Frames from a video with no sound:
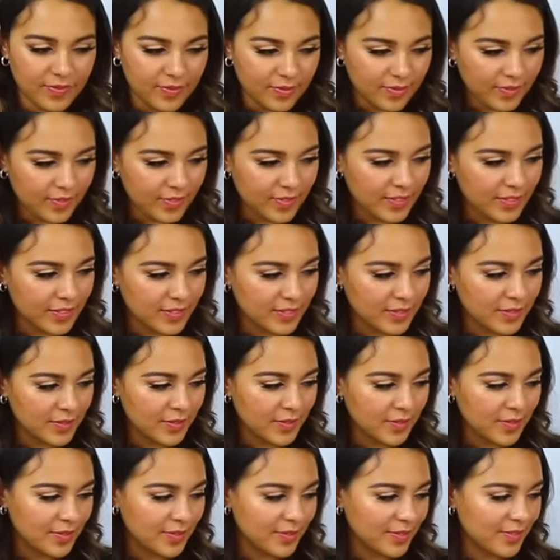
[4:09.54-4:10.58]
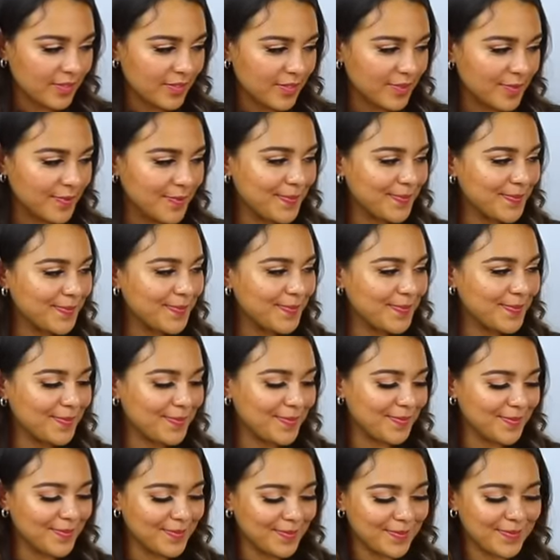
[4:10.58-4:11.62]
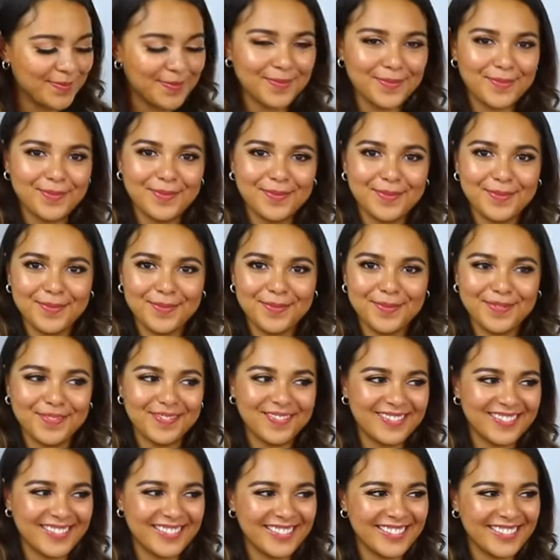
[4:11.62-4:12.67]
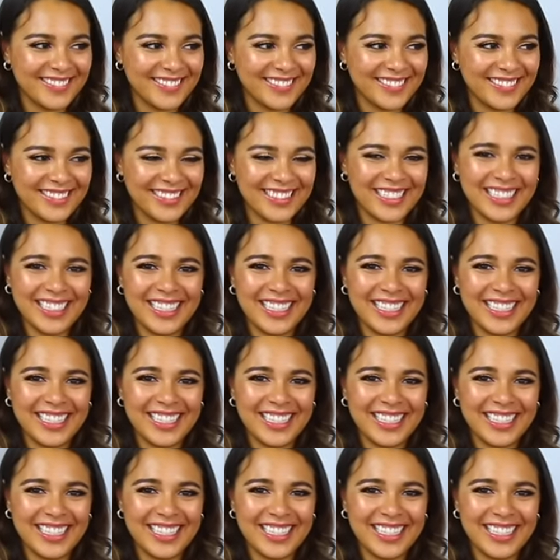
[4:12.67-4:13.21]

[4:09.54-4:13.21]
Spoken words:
No words are spoken by the person on screen.